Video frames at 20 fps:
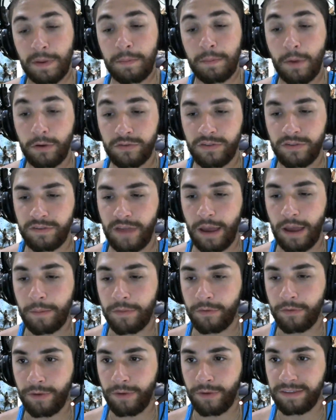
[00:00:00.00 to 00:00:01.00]
most of the time
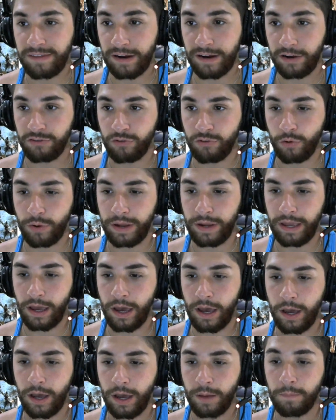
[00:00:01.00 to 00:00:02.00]
in the red territory.
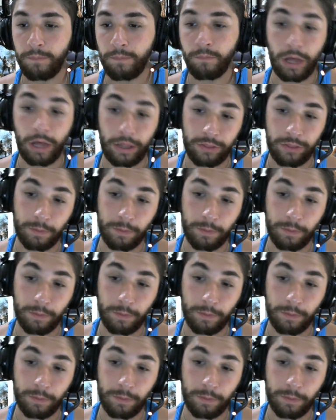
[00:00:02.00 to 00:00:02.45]
Well,